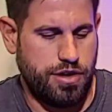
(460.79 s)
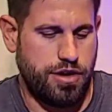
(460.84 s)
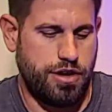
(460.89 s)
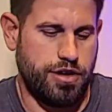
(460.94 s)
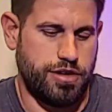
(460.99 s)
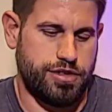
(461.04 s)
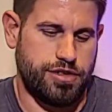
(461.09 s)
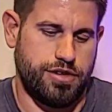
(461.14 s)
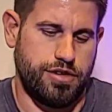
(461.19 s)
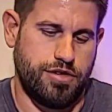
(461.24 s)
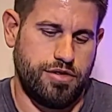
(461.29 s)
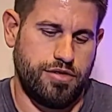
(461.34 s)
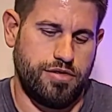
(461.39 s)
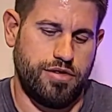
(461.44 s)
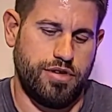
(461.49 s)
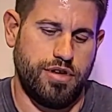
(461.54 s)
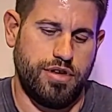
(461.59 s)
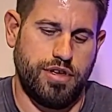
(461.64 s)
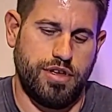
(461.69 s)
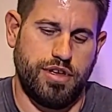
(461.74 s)
also
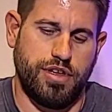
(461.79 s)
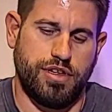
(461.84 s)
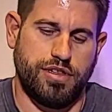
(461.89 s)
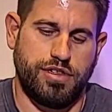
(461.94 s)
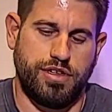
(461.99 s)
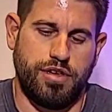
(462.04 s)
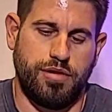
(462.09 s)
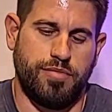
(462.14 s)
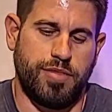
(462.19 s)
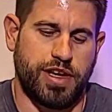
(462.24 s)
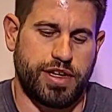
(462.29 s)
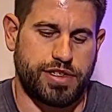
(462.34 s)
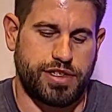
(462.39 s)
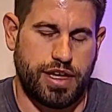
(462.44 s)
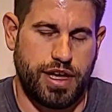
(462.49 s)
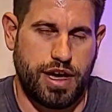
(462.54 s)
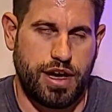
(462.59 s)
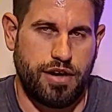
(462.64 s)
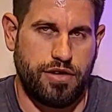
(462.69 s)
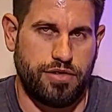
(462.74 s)
DMX
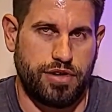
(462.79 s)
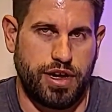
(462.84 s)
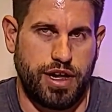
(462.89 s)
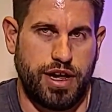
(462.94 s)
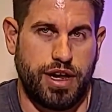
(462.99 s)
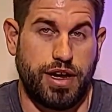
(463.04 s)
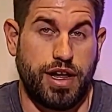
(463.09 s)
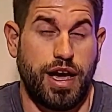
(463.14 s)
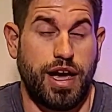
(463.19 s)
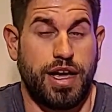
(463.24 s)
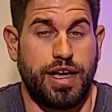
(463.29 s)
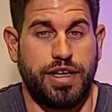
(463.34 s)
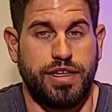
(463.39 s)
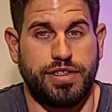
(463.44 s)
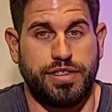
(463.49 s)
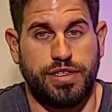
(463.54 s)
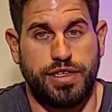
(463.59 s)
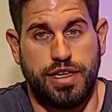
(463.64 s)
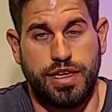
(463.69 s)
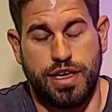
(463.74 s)
out and
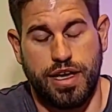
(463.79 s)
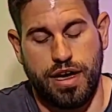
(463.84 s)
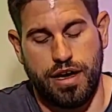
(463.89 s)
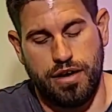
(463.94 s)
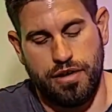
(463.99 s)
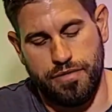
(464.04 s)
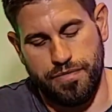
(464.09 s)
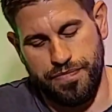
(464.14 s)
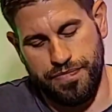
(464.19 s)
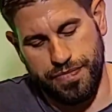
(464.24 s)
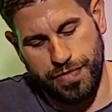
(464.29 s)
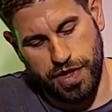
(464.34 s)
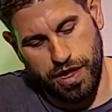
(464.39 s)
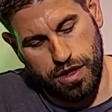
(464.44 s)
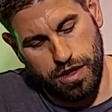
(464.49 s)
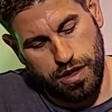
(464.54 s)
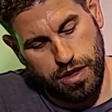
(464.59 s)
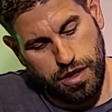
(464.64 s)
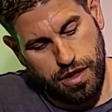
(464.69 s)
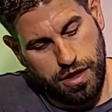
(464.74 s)
IEC out.
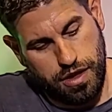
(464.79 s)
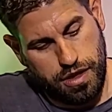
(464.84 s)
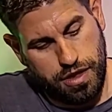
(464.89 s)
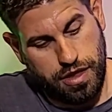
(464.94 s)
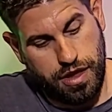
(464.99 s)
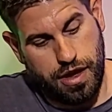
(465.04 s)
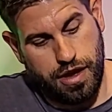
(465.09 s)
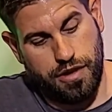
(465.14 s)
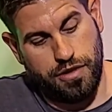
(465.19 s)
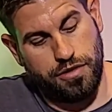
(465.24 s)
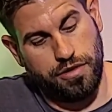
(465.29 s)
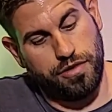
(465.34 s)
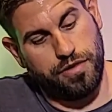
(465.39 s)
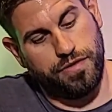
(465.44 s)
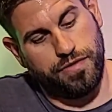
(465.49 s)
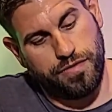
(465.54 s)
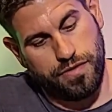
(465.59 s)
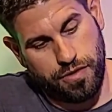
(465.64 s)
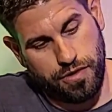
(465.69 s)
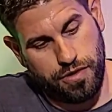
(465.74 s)
Now
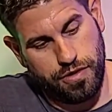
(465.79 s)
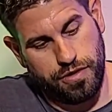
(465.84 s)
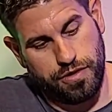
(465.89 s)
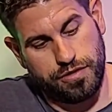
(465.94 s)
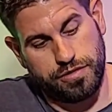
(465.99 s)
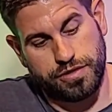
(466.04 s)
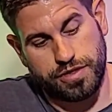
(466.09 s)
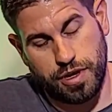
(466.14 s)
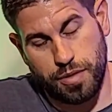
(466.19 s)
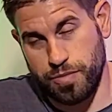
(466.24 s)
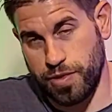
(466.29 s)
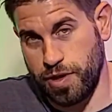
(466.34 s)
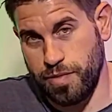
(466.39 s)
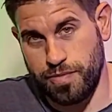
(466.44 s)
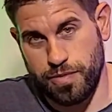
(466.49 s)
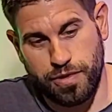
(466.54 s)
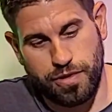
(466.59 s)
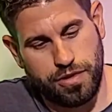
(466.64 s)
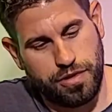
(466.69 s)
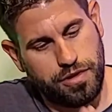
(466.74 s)
for some
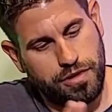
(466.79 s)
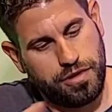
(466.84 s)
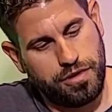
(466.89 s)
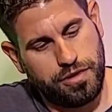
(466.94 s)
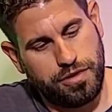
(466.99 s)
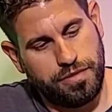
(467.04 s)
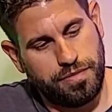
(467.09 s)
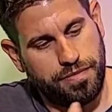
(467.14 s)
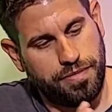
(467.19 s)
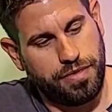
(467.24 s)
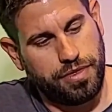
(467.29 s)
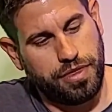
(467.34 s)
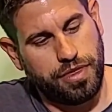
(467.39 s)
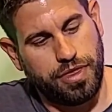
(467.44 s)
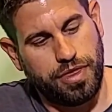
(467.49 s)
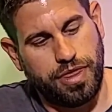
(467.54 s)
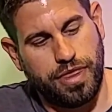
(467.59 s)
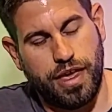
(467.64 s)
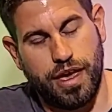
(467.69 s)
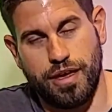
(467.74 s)
people
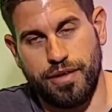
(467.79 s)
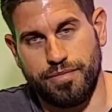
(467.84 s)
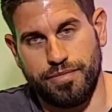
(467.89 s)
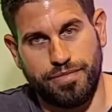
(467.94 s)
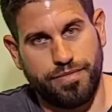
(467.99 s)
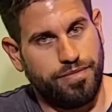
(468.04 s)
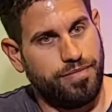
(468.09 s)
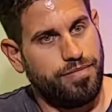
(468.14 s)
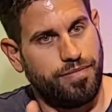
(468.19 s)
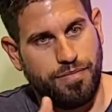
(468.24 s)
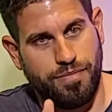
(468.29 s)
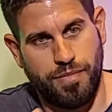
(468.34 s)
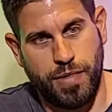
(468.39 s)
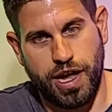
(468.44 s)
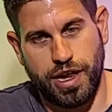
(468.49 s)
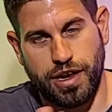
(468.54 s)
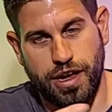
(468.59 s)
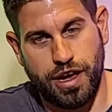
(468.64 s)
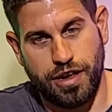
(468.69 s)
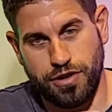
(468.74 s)
that
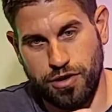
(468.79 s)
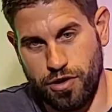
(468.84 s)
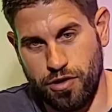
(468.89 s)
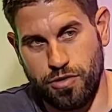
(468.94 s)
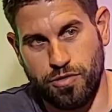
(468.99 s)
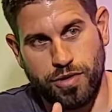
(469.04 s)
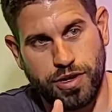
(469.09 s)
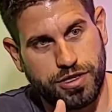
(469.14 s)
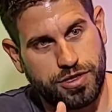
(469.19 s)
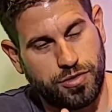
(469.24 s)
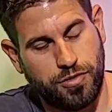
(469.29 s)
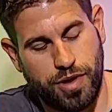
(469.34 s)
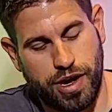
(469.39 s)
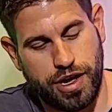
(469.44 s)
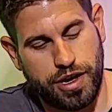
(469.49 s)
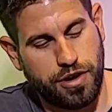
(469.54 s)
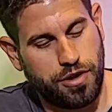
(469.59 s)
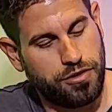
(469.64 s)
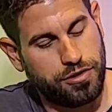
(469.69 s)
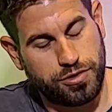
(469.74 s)
may not know which way
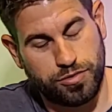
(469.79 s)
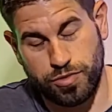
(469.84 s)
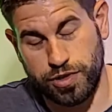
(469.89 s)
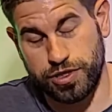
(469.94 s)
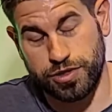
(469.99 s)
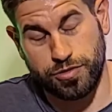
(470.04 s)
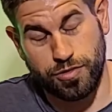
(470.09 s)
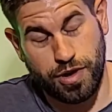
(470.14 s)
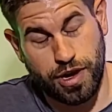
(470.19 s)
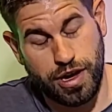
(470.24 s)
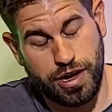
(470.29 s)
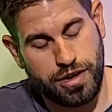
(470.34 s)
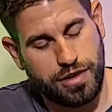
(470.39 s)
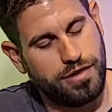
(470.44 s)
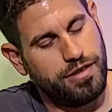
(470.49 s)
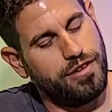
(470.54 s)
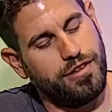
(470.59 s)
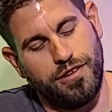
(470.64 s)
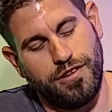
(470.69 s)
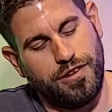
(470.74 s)
goes which way,
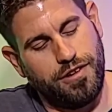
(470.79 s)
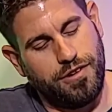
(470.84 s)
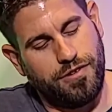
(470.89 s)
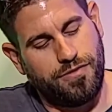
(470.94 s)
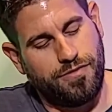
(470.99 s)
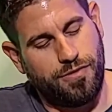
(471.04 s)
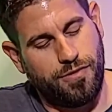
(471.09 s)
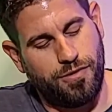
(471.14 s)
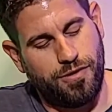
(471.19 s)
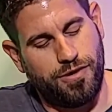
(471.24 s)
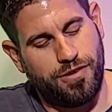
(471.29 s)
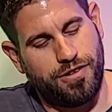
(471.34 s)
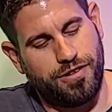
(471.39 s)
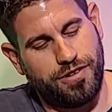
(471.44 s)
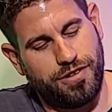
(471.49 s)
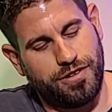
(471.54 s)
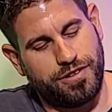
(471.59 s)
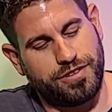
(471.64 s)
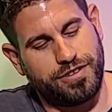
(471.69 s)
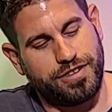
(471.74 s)

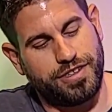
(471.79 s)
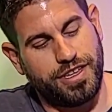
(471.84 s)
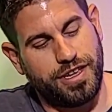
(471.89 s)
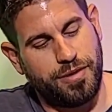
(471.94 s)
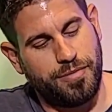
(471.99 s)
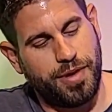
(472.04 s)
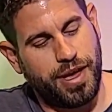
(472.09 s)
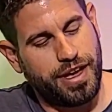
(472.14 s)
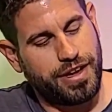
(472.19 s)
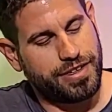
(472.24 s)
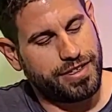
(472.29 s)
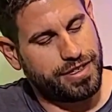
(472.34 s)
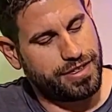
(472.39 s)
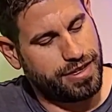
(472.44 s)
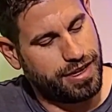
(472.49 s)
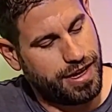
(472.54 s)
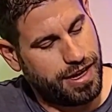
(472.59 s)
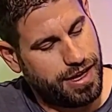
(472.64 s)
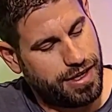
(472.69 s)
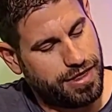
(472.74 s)
for
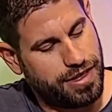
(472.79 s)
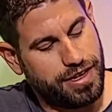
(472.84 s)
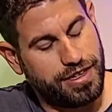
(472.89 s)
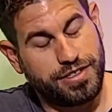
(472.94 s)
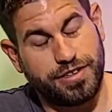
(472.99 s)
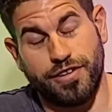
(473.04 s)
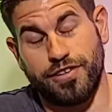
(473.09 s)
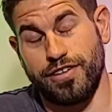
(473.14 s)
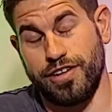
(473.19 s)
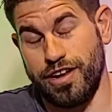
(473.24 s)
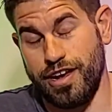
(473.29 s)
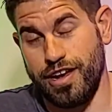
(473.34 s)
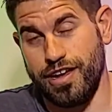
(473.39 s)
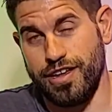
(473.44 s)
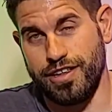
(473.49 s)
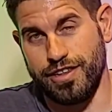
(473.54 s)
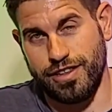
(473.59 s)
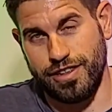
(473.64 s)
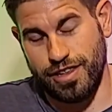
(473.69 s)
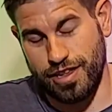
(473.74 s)
DMX, these are
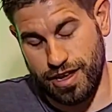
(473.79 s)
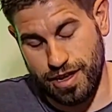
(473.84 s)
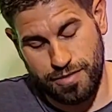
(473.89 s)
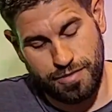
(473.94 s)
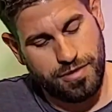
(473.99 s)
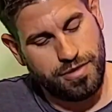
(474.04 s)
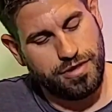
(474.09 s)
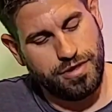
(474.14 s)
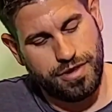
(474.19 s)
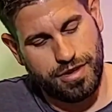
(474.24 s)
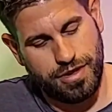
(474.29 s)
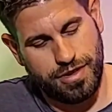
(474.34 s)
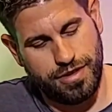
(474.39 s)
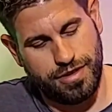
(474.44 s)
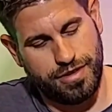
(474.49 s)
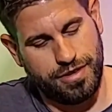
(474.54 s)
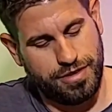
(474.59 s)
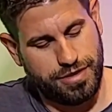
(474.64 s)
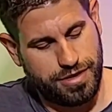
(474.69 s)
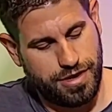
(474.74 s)
not labeled,
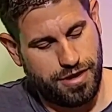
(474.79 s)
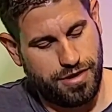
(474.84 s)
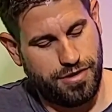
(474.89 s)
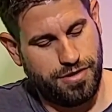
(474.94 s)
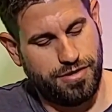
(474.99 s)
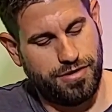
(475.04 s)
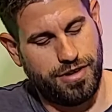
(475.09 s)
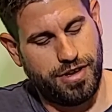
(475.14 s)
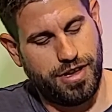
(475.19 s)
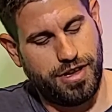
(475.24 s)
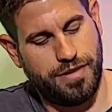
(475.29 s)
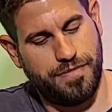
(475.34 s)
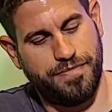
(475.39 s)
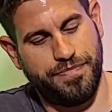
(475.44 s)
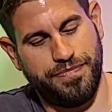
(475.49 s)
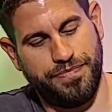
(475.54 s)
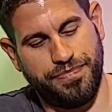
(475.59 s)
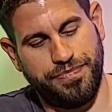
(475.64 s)
so